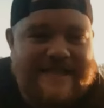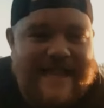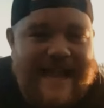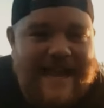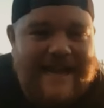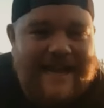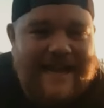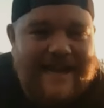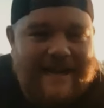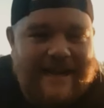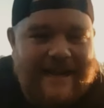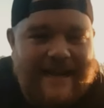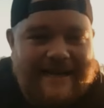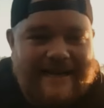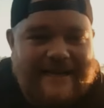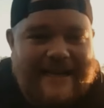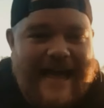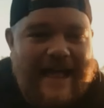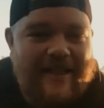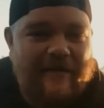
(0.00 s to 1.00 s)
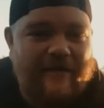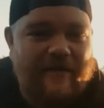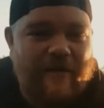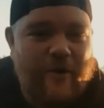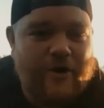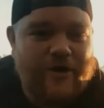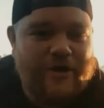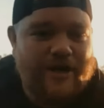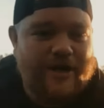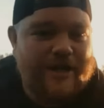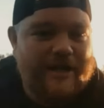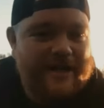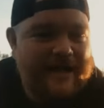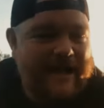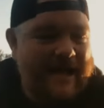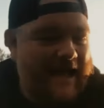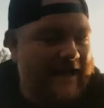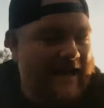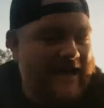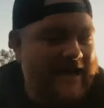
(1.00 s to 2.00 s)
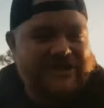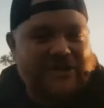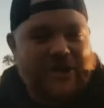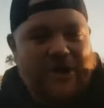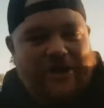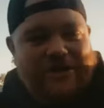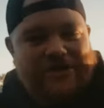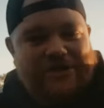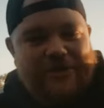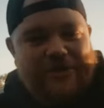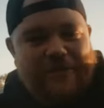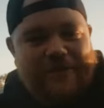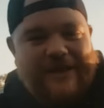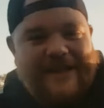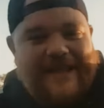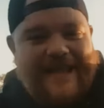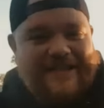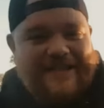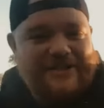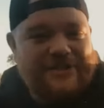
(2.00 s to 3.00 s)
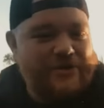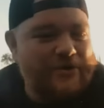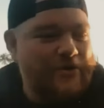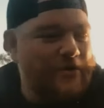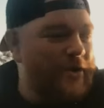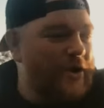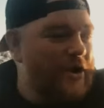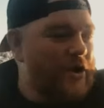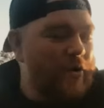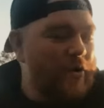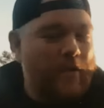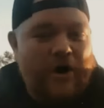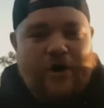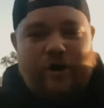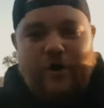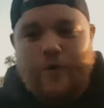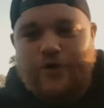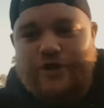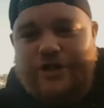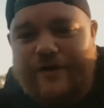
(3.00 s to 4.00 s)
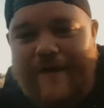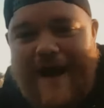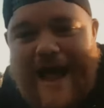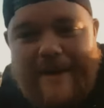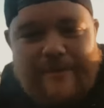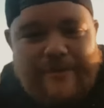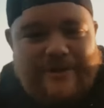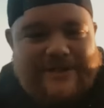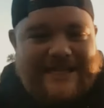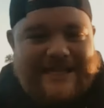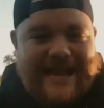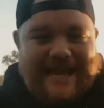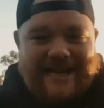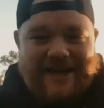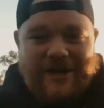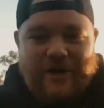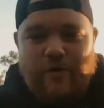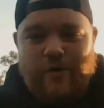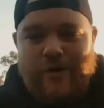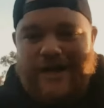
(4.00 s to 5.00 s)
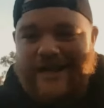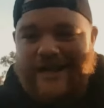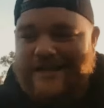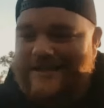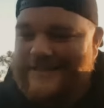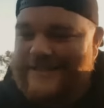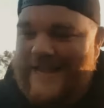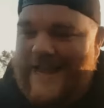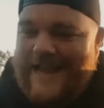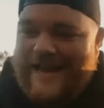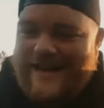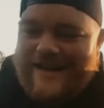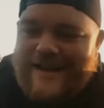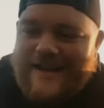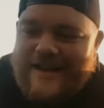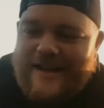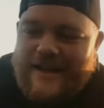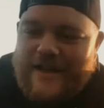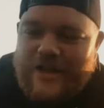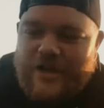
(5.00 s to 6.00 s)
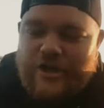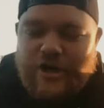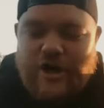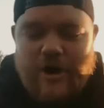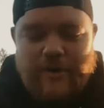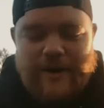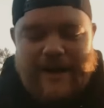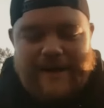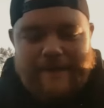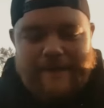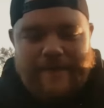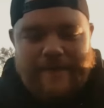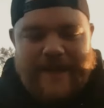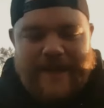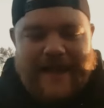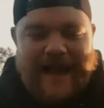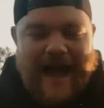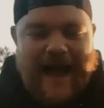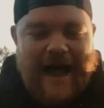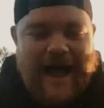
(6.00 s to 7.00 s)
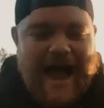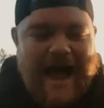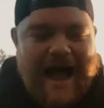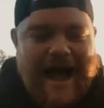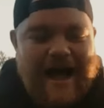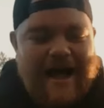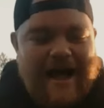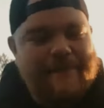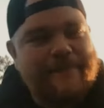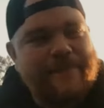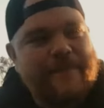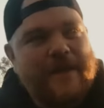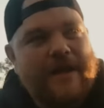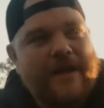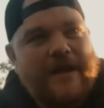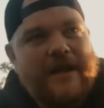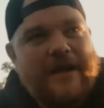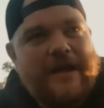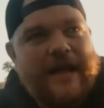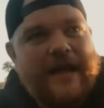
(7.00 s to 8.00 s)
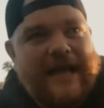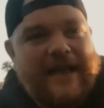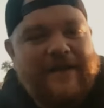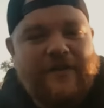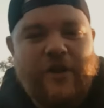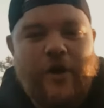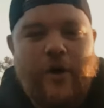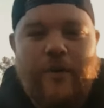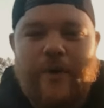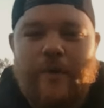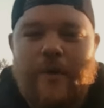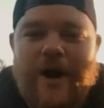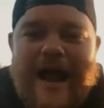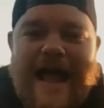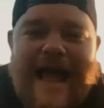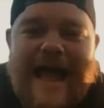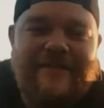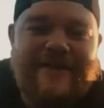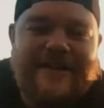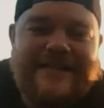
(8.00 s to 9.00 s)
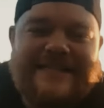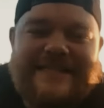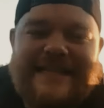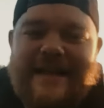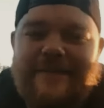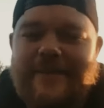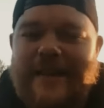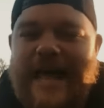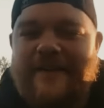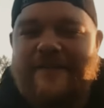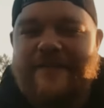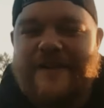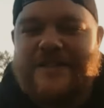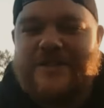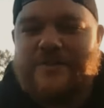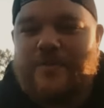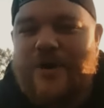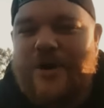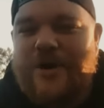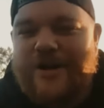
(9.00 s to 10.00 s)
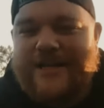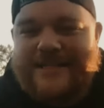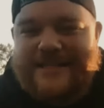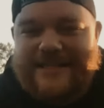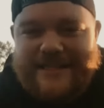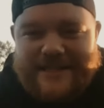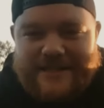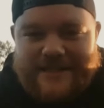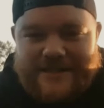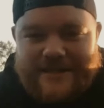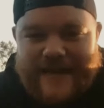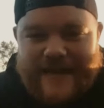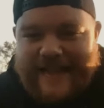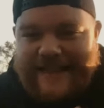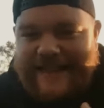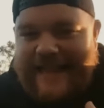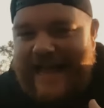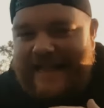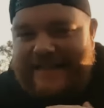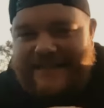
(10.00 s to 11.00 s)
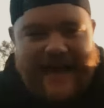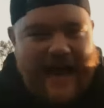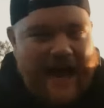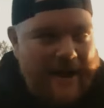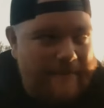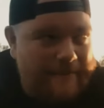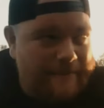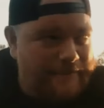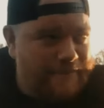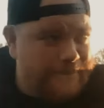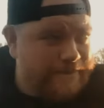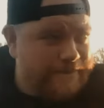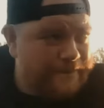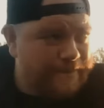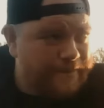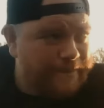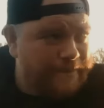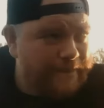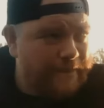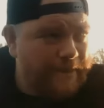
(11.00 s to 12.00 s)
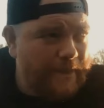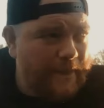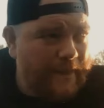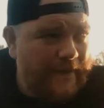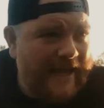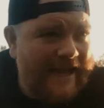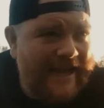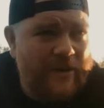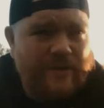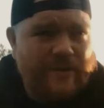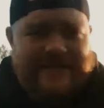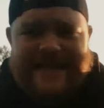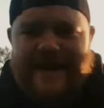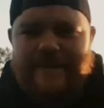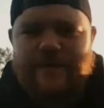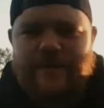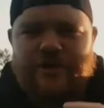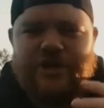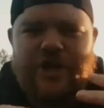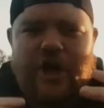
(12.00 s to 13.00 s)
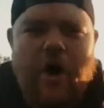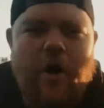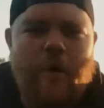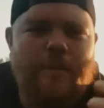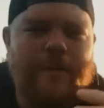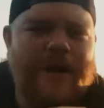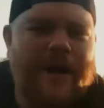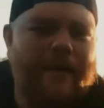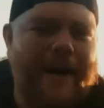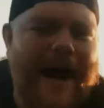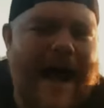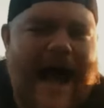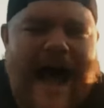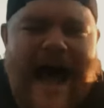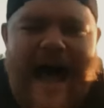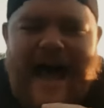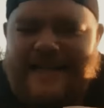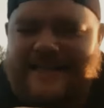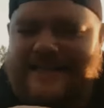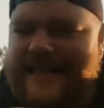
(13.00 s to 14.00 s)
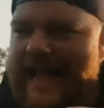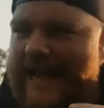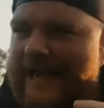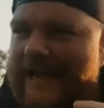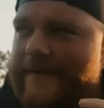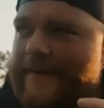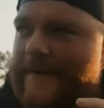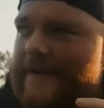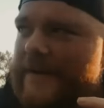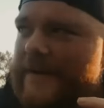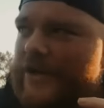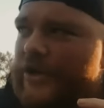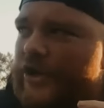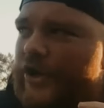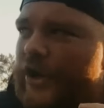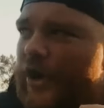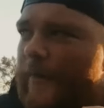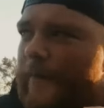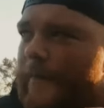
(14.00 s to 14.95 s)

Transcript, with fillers: saying in California, and yeah. I started to relate to what Kool G Rap was saying in Queens, and you know, it, it I, I, even though we weren't having the same life experiences at that time, it was able to open up my eyes. Like, you know,